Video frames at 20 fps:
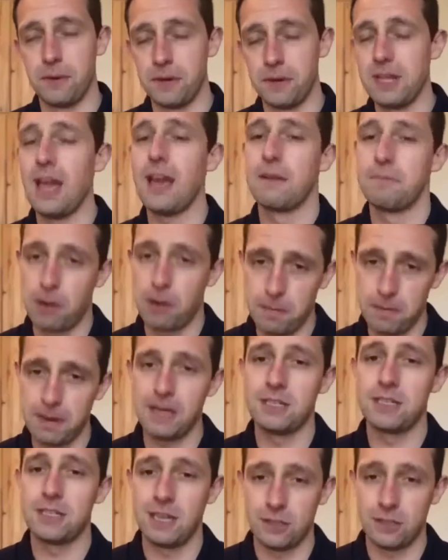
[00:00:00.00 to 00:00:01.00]
But yeah, pop it
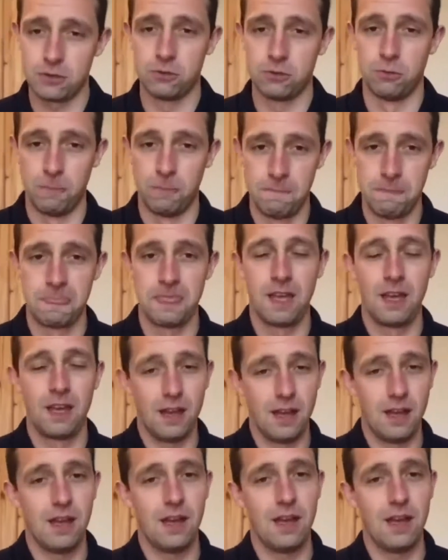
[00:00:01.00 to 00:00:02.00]
into that tool,
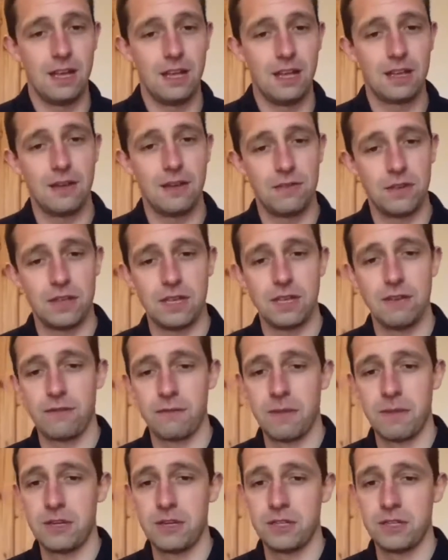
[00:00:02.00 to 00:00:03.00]
uh, and it'll give you the
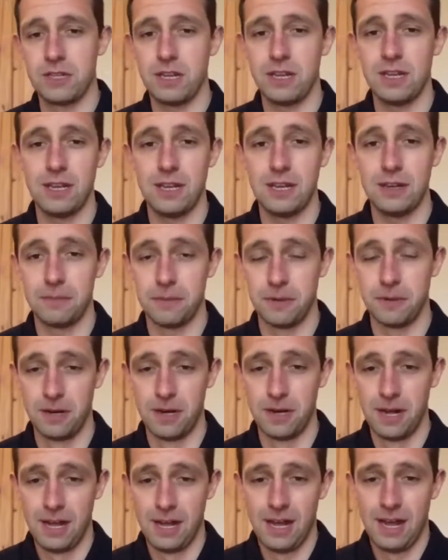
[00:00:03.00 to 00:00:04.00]
information that you need.
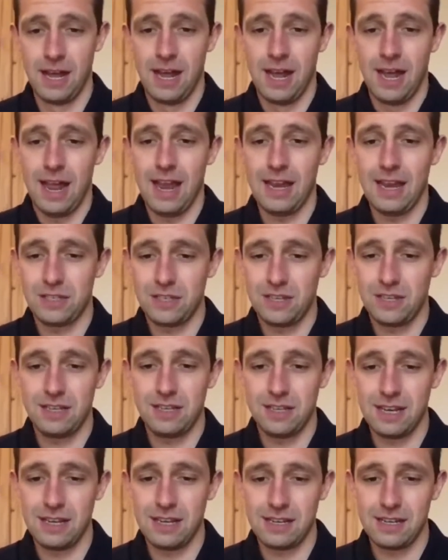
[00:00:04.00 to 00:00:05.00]
But it's
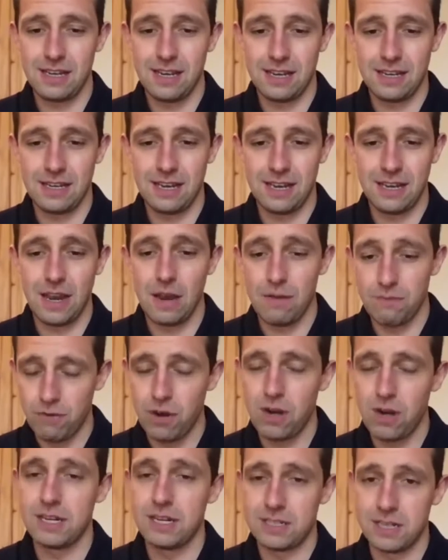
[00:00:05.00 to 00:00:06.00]
it, it
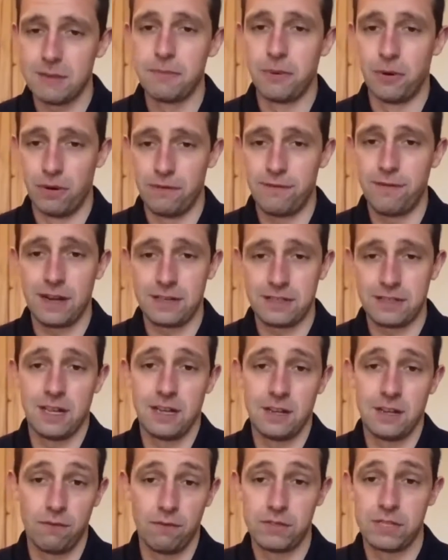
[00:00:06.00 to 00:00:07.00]
really is an important factor,
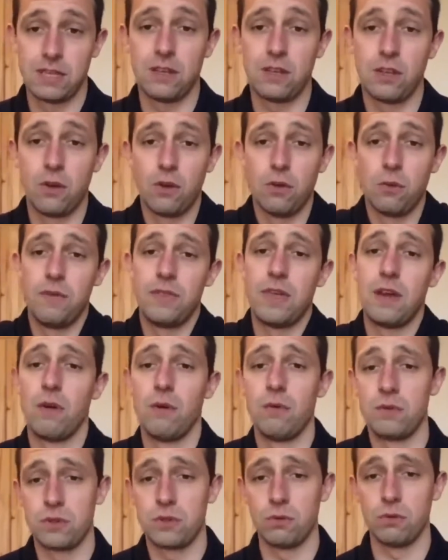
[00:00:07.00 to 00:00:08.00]
and obviously Google with their
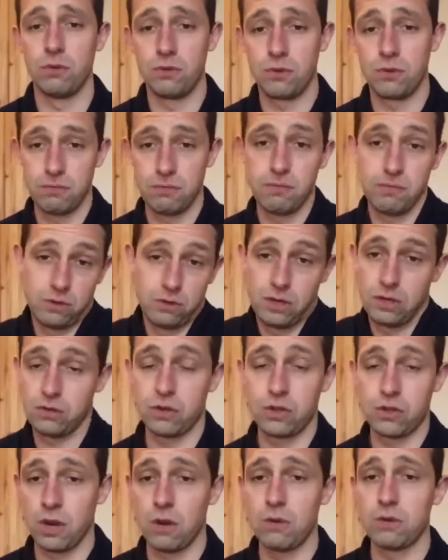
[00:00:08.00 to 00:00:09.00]
own tools
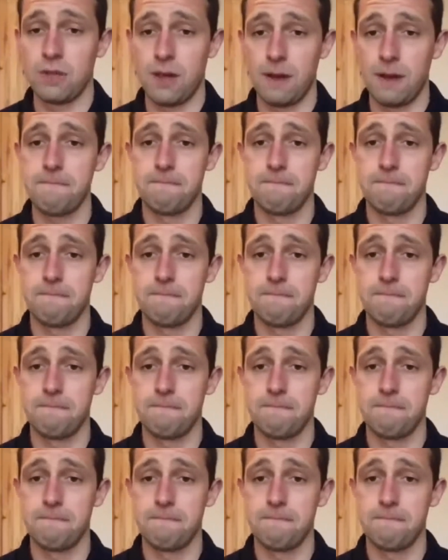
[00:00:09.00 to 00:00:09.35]
just shows that.